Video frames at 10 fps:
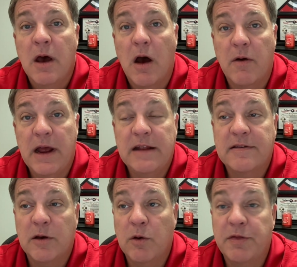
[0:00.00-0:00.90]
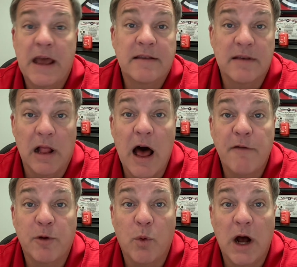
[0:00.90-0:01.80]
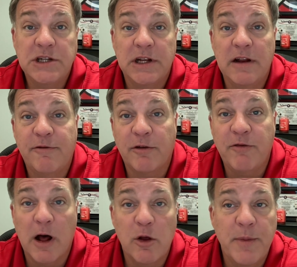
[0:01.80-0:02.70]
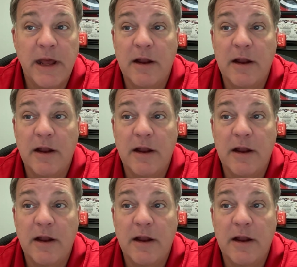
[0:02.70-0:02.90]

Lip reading: All right, so thanks a lot for watching and for following me.